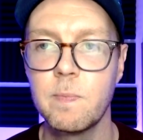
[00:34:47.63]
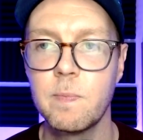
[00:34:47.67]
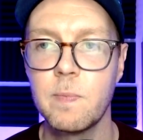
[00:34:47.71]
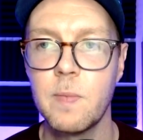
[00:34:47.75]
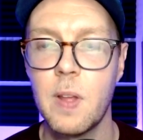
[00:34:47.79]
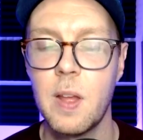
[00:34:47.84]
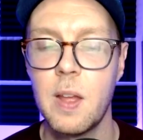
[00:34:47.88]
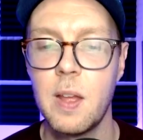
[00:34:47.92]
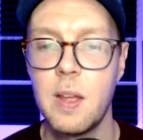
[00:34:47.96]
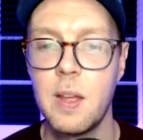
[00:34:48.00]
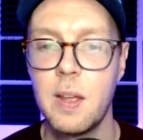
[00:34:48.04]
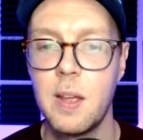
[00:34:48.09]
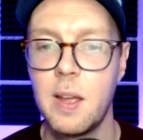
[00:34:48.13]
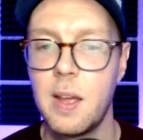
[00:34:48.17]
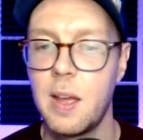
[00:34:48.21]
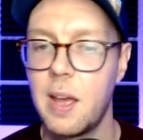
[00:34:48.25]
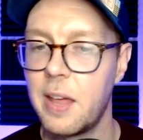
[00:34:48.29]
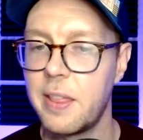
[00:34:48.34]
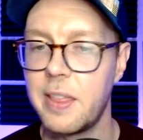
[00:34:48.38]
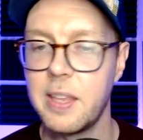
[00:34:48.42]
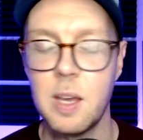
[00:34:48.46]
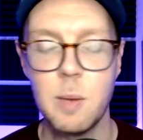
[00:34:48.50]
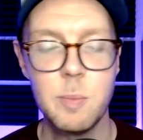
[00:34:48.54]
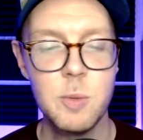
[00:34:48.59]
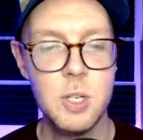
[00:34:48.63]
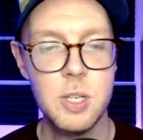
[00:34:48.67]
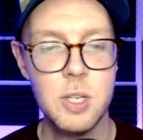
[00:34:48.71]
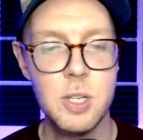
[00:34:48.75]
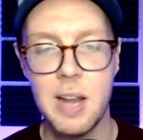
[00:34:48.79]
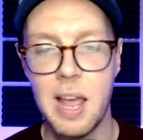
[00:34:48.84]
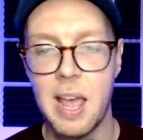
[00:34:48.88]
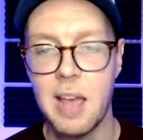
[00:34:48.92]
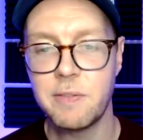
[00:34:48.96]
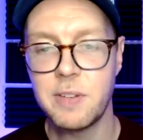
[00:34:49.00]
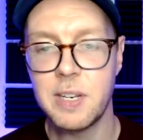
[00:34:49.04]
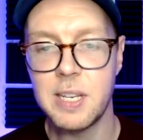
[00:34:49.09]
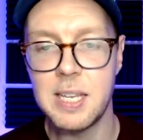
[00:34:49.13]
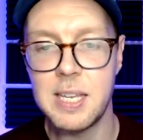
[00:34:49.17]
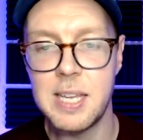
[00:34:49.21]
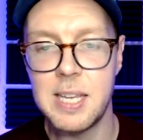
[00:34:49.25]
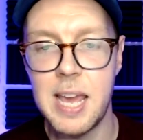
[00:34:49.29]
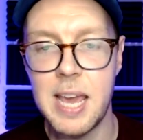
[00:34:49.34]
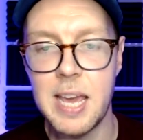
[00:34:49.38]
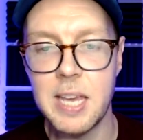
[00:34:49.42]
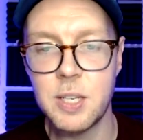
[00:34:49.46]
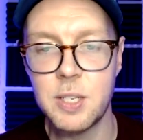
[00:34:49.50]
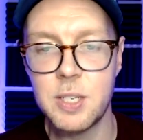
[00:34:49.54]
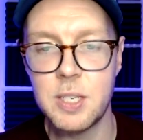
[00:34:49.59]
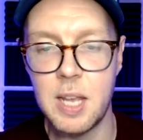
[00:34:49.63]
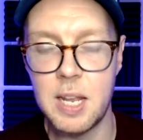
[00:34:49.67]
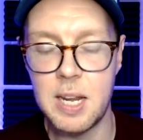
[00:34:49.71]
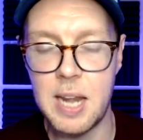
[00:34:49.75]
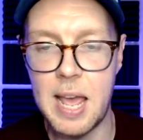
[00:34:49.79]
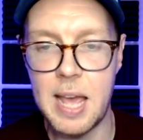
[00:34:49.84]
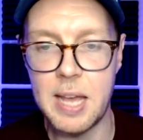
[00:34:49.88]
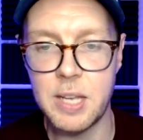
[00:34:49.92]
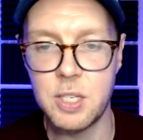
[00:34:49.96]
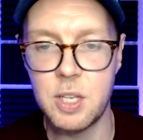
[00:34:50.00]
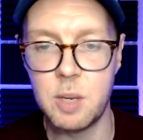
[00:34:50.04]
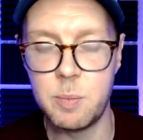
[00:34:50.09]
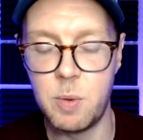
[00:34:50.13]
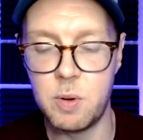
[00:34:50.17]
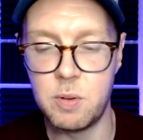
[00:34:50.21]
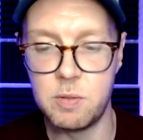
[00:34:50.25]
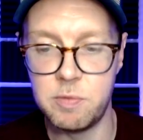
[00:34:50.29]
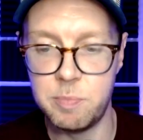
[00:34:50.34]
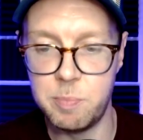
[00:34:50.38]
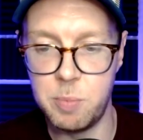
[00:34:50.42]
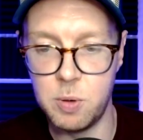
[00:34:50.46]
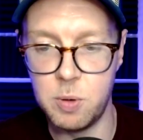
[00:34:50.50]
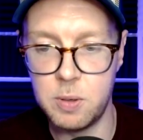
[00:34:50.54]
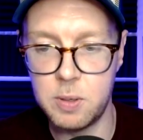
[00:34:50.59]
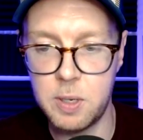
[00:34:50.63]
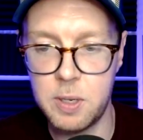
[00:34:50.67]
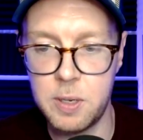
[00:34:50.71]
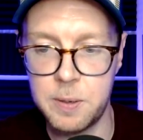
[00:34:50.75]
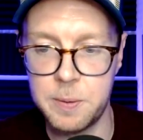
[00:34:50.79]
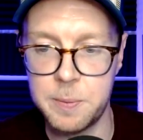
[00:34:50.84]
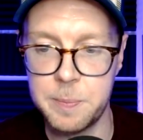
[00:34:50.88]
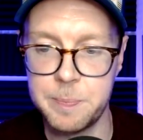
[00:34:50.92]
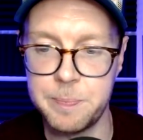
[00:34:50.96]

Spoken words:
I think I'm just gonna have to guess an Asimov book.